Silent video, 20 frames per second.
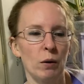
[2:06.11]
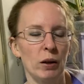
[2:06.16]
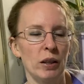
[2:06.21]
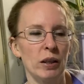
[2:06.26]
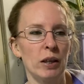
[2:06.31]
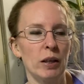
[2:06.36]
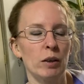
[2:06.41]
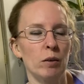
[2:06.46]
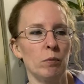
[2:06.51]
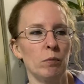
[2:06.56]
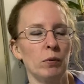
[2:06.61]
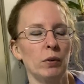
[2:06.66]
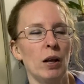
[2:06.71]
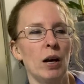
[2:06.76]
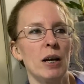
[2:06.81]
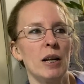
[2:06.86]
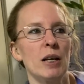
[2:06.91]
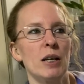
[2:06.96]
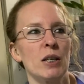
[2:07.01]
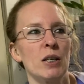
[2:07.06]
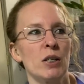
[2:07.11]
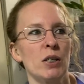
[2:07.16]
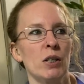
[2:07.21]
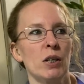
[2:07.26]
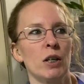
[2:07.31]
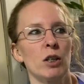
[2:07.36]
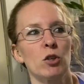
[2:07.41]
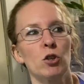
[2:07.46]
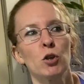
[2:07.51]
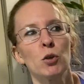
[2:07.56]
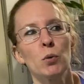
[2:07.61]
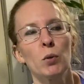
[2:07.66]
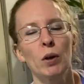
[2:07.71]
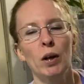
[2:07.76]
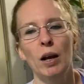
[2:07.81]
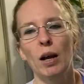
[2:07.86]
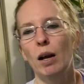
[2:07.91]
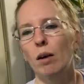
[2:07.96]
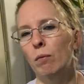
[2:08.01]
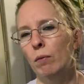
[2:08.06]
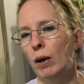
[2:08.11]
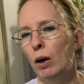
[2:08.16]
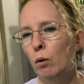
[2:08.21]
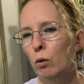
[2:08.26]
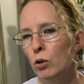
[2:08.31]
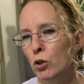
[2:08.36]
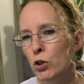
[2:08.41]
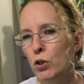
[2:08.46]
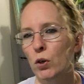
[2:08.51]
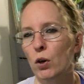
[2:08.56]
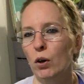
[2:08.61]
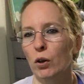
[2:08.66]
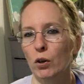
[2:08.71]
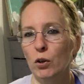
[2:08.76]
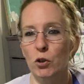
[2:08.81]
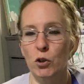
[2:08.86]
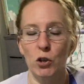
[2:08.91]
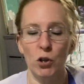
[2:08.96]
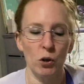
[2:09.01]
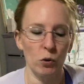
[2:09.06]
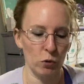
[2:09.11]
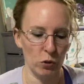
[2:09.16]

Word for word: and then the flight is like two and a half hours long or so.